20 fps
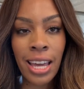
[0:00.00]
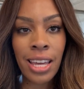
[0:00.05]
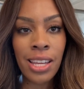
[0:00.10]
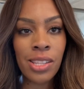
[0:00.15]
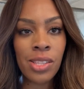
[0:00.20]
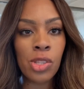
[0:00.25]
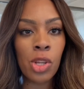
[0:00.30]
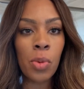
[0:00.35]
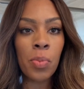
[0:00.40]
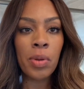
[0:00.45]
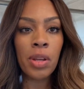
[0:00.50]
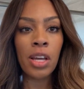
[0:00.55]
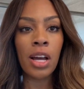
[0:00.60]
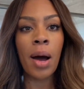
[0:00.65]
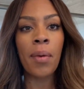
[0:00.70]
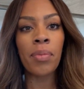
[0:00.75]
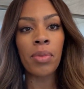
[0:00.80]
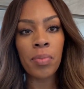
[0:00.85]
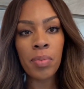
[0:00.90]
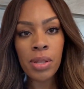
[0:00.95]
get so many
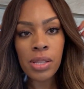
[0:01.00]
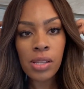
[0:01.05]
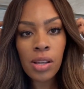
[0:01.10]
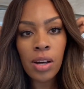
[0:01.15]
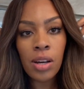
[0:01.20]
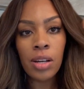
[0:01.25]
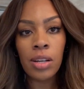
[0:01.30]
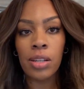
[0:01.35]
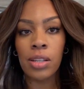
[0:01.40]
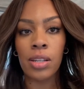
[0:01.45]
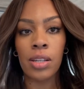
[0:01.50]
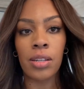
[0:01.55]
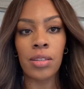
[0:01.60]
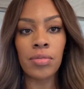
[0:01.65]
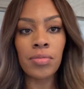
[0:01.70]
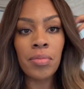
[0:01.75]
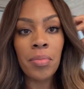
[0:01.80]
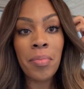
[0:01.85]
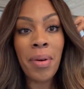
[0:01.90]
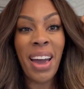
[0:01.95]
compliments
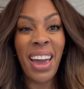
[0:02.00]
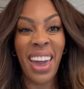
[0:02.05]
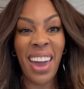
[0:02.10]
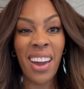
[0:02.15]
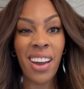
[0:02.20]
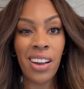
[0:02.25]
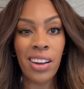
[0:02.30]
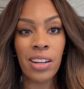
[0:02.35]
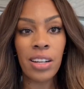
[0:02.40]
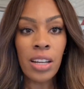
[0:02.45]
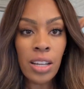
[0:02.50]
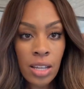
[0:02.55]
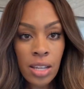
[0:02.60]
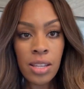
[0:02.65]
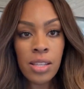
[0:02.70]
on my hair.